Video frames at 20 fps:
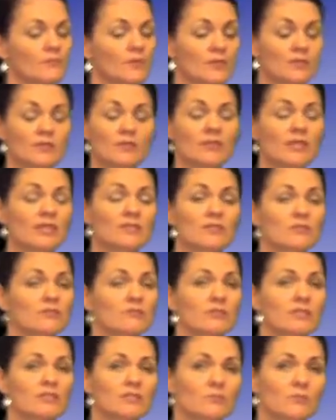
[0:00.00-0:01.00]
So that's the
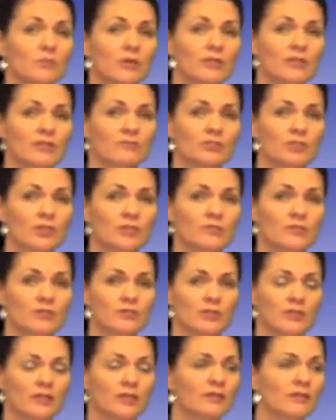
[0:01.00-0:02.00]
reason why they've
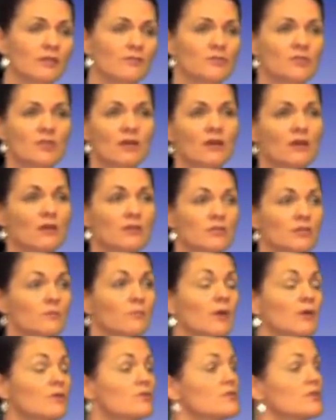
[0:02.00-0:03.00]
chosen it. It gives, I
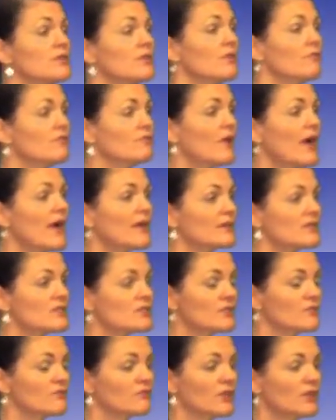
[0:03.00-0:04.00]
suppose, the
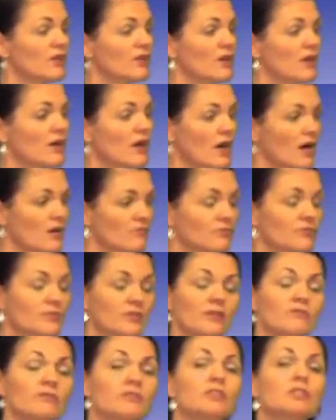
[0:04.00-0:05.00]
effect of
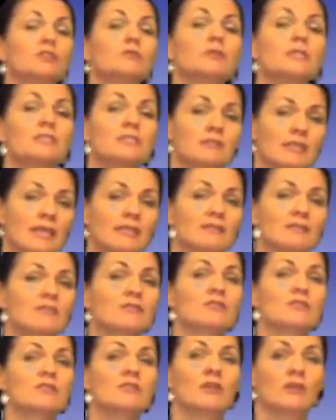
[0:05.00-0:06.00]
giving you a
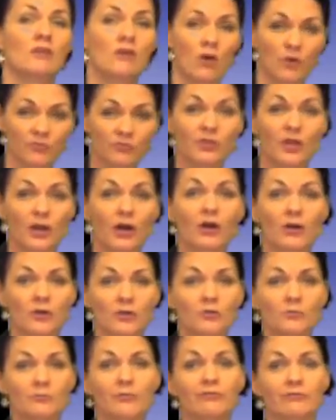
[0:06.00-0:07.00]
sense of the
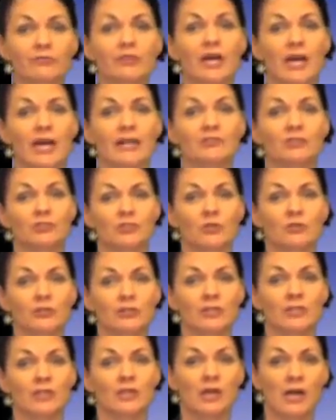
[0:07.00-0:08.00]
home of the
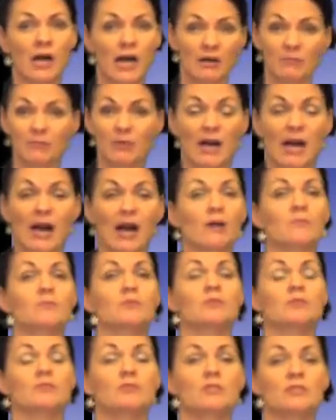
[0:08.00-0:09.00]
hedgehog, and
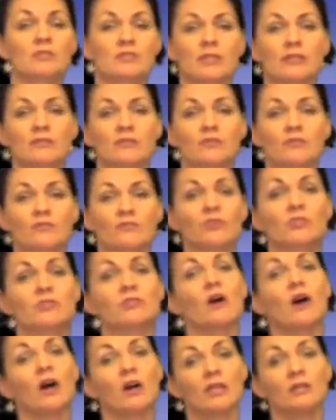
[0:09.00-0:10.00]
perhaps the sense of the
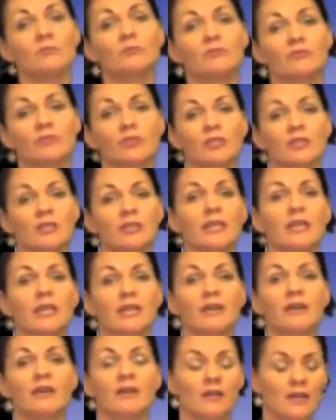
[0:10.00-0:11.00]
time of the
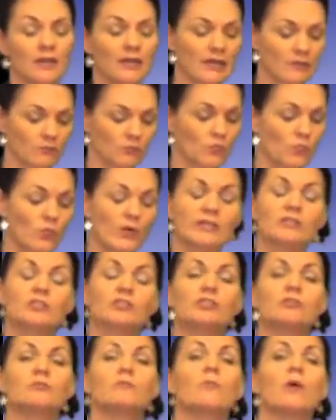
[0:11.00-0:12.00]
year in
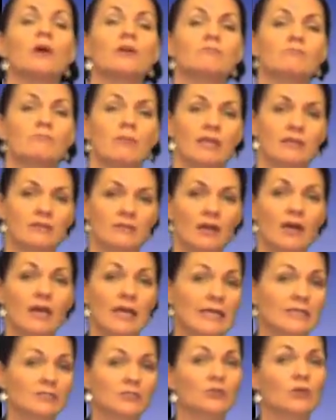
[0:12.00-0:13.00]
which you might make a
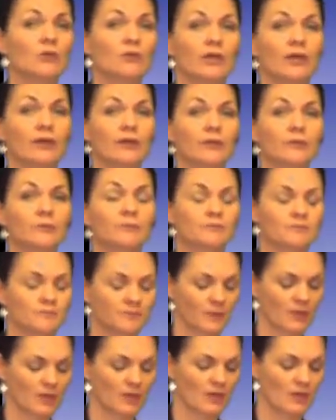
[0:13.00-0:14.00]
hedgehog
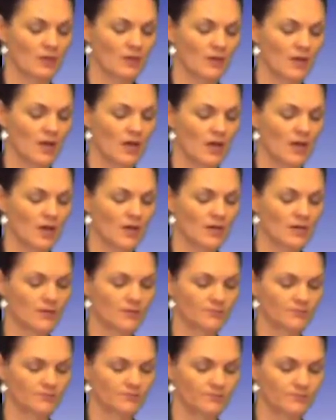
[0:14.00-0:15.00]

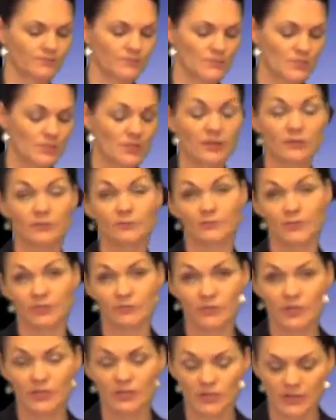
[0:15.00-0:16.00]
home. So
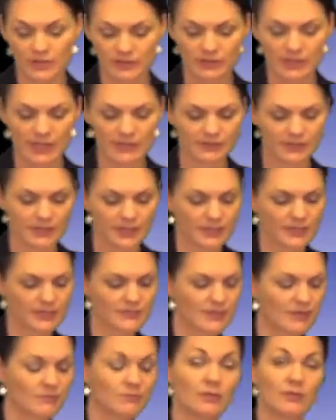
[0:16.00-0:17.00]
if we look then at an
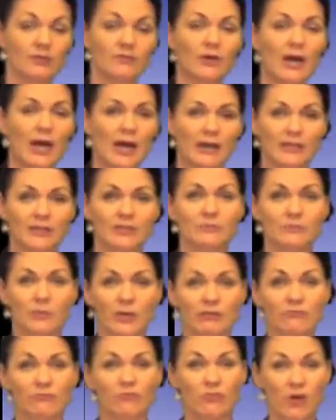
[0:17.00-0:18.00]
example of how you
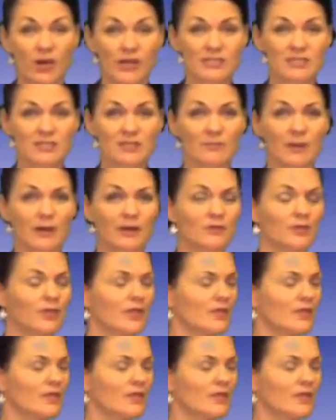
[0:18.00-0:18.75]
might write about